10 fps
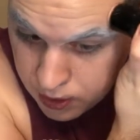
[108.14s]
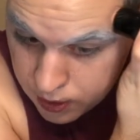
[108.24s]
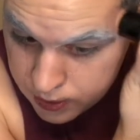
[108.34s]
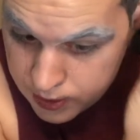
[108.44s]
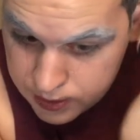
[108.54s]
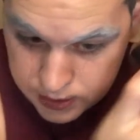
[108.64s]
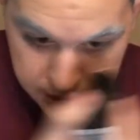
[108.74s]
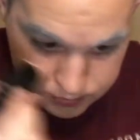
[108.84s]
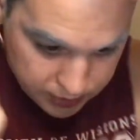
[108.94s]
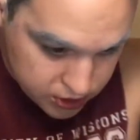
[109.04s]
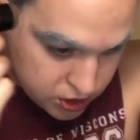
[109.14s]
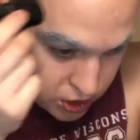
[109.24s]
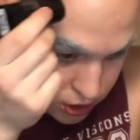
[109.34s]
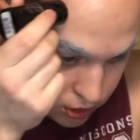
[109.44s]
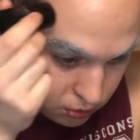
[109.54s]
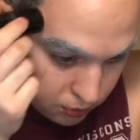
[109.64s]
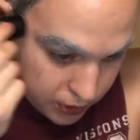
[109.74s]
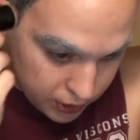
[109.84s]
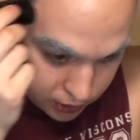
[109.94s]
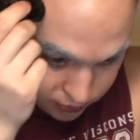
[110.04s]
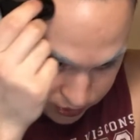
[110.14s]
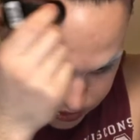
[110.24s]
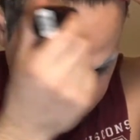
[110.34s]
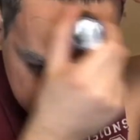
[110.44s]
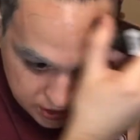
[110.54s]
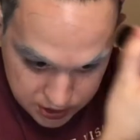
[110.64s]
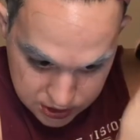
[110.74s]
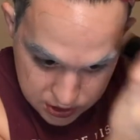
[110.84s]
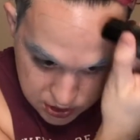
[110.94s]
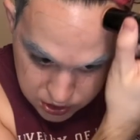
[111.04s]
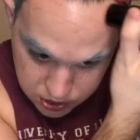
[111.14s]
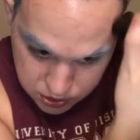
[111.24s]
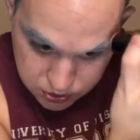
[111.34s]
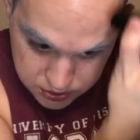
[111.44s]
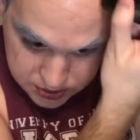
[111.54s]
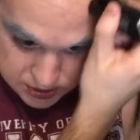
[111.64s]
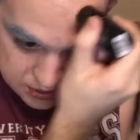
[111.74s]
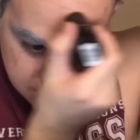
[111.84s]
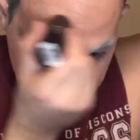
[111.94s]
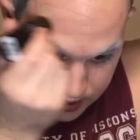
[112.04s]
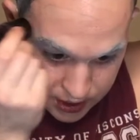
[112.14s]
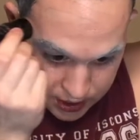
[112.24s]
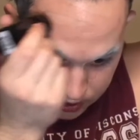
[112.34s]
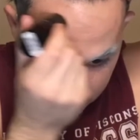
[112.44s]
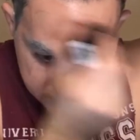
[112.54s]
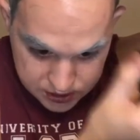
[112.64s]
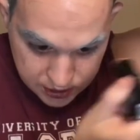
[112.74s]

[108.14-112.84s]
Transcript: again, I'm not sure what color foundation they use. It looks